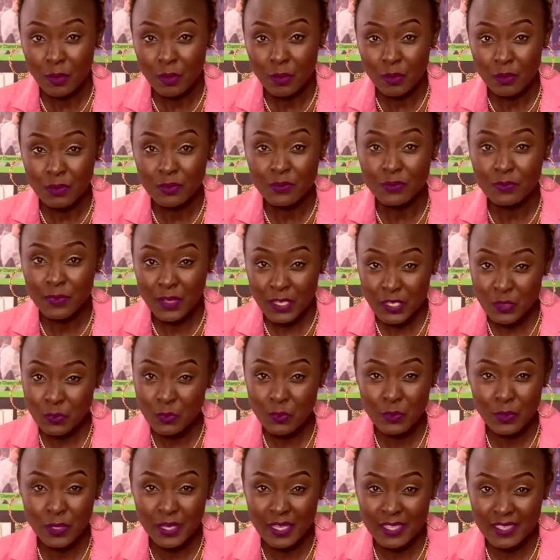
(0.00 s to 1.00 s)
on
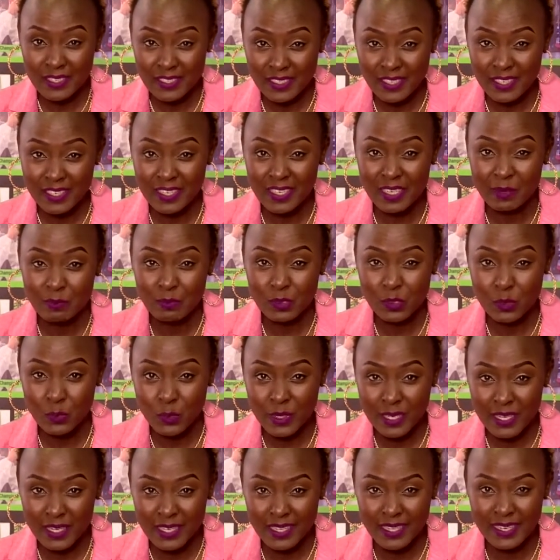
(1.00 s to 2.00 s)
Facebook, Instagram,
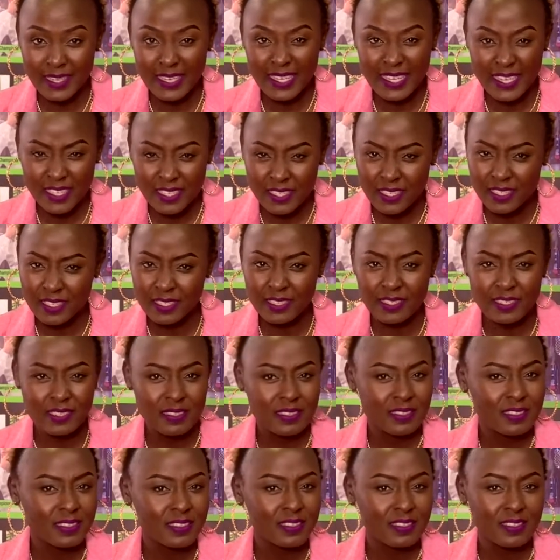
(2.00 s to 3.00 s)
Twitter,
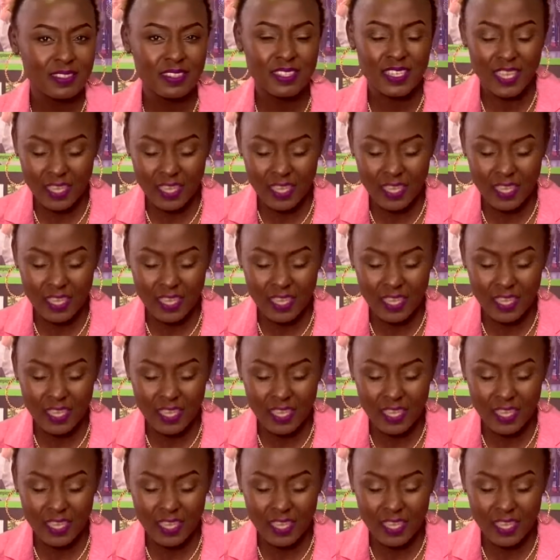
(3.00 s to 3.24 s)
LinkedIn,